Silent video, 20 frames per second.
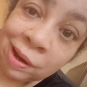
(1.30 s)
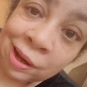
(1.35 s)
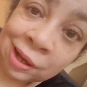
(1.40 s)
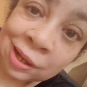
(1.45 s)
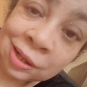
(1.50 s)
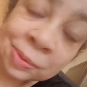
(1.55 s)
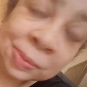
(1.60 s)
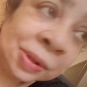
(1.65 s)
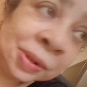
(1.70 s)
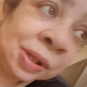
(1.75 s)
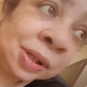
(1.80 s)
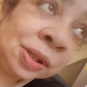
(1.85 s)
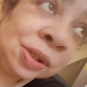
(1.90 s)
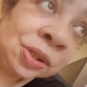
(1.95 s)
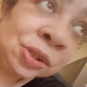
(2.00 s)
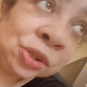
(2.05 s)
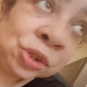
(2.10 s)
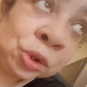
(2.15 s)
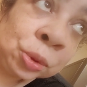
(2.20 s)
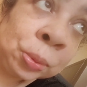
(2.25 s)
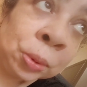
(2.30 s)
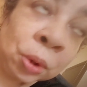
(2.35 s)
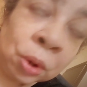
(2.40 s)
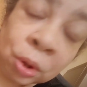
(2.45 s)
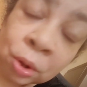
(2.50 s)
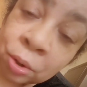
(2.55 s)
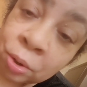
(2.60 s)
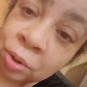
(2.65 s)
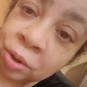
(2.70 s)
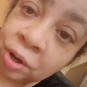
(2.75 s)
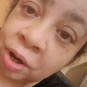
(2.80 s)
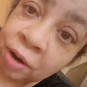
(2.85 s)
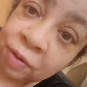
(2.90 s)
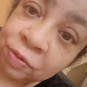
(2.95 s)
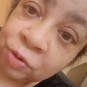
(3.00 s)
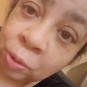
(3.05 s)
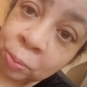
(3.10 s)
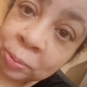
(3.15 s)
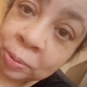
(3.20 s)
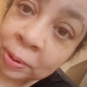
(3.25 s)
It has been super hot.
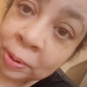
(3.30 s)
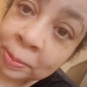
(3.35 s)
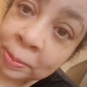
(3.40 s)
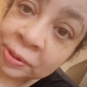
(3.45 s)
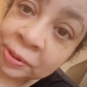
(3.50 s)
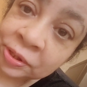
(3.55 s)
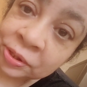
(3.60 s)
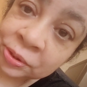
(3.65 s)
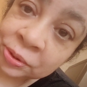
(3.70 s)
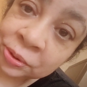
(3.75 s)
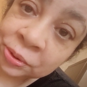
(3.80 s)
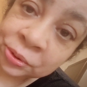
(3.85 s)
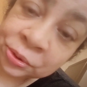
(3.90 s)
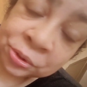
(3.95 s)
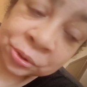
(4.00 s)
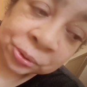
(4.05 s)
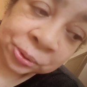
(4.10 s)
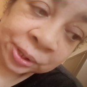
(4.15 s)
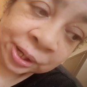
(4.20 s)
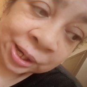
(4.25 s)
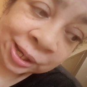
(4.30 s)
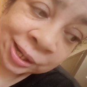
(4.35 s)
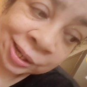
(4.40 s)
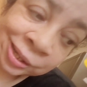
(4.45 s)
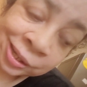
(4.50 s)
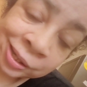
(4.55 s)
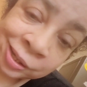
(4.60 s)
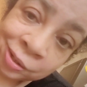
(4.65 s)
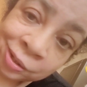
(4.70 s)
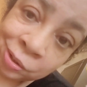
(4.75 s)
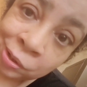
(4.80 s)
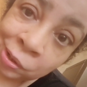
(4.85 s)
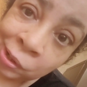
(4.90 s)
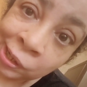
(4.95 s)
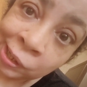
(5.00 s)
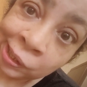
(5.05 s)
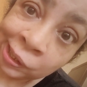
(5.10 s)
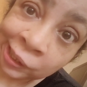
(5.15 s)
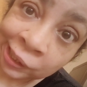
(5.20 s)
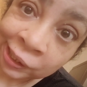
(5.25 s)
I've not been able to do any
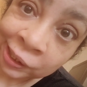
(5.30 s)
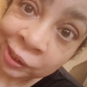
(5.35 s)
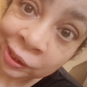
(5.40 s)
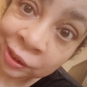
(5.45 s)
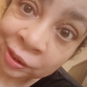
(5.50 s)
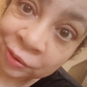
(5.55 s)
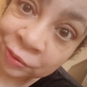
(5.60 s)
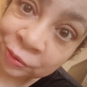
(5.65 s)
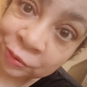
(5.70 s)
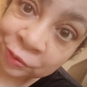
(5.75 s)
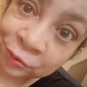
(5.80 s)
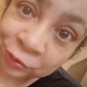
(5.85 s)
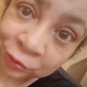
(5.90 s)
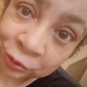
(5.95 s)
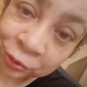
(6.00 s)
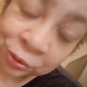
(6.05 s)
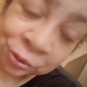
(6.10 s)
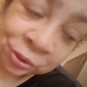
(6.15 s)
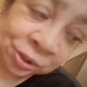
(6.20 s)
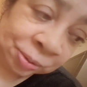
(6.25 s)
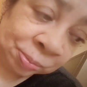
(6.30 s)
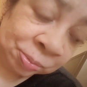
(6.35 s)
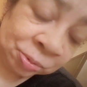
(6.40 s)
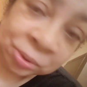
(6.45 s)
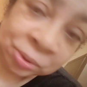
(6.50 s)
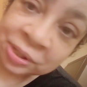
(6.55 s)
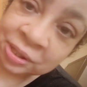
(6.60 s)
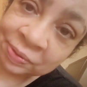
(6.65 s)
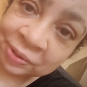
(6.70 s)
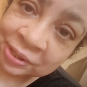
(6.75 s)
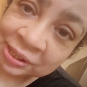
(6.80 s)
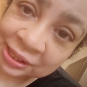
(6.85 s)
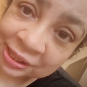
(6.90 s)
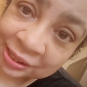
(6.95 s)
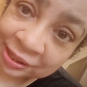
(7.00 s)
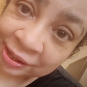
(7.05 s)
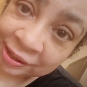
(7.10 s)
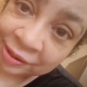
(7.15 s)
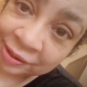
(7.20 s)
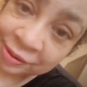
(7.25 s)
heated food. Didn't have it
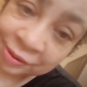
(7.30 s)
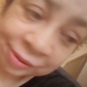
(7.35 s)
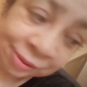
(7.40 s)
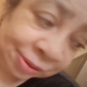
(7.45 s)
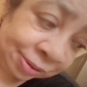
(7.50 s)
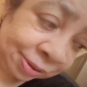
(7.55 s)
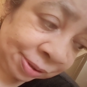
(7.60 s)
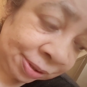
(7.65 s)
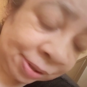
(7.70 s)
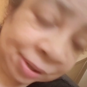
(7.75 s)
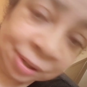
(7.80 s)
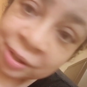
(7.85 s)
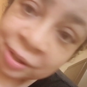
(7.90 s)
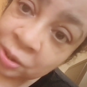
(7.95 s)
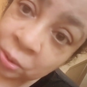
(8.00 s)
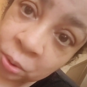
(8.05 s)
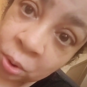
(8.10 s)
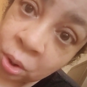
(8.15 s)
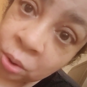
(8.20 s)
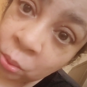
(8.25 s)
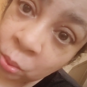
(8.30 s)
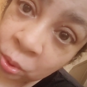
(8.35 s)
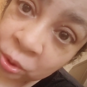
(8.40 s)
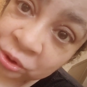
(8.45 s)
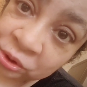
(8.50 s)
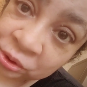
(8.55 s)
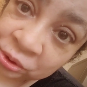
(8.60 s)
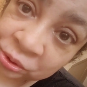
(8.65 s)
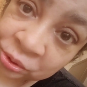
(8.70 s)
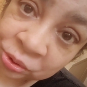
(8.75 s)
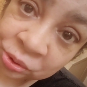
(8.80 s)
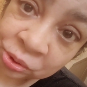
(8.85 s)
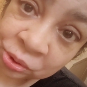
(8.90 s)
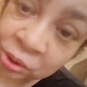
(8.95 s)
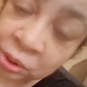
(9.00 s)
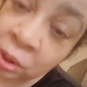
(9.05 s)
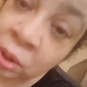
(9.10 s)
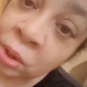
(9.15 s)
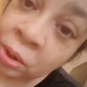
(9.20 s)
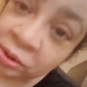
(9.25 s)
today. Got the wash on.
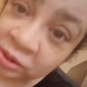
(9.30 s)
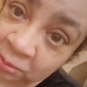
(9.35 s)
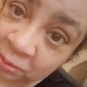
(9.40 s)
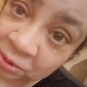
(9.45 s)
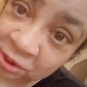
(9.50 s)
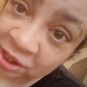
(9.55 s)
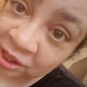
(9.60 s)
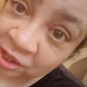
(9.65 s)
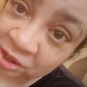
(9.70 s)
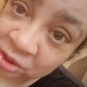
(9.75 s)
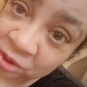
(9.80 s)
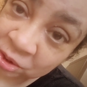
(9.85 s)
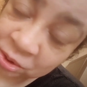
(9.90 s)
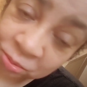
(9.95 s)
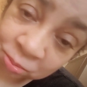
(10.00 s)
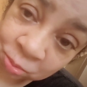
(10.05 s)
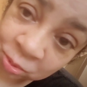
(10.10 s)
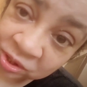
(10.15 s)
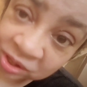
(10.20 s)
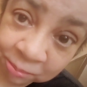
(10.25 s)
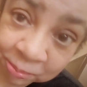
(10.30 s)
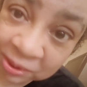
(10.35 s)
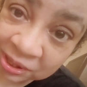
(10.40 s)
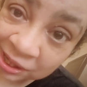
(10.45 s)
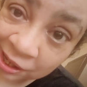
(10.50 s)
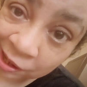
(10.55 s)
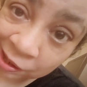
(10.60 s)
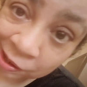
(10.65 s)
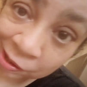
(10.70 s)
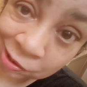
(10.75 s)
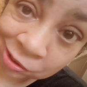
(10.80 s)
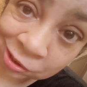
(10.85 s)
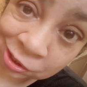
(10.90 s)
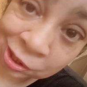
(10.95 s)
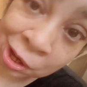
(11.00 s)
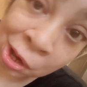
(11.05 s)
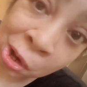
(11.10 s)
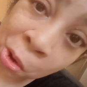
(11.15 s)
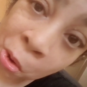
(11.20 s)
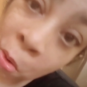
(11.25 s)
Got some chicken on. With some
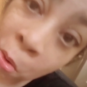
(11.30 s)
potatoes.